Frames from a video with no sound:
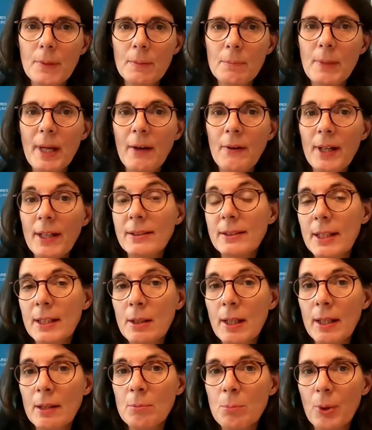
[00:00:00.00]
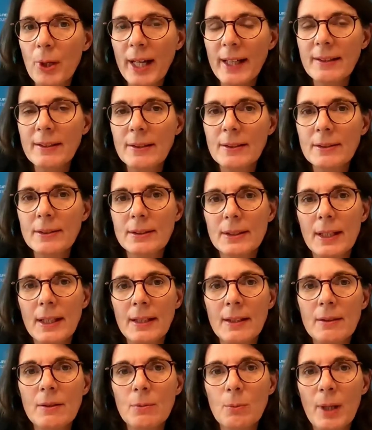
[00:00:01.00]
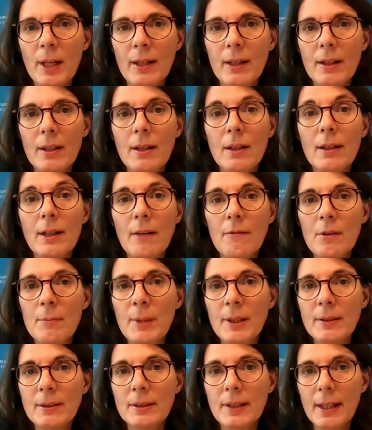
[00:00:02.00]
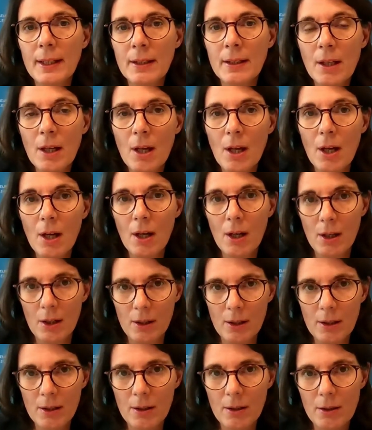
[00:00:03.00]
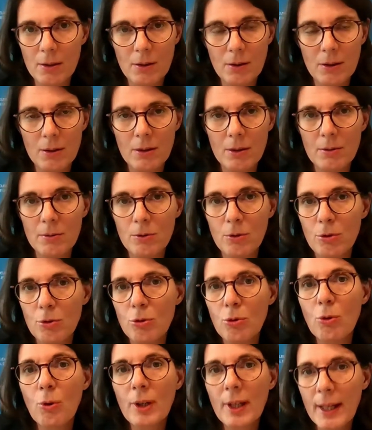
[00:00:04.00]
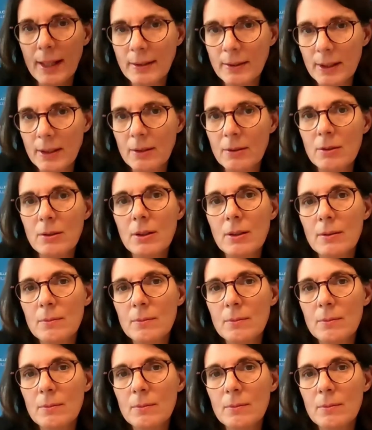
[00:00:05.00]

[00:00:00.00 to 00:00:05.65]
barriers in practice, and where governments can look at and